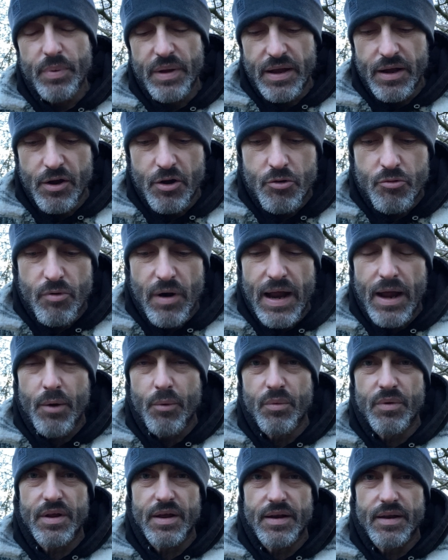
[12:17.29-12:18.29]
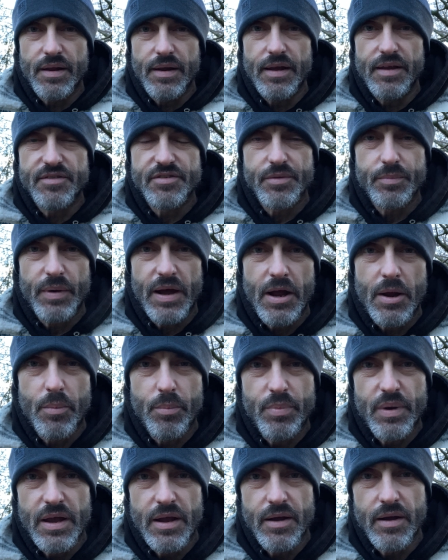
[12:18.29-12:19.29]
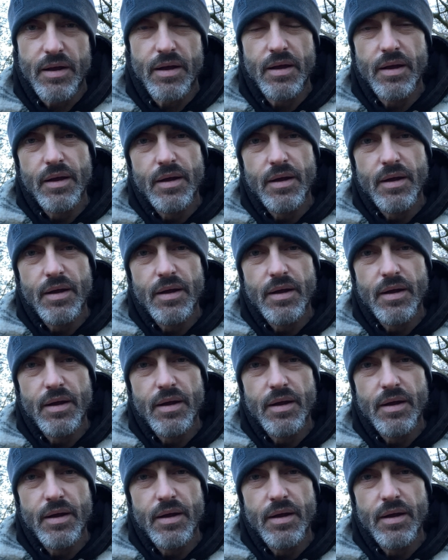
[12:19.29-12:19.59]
being grounded. It's about being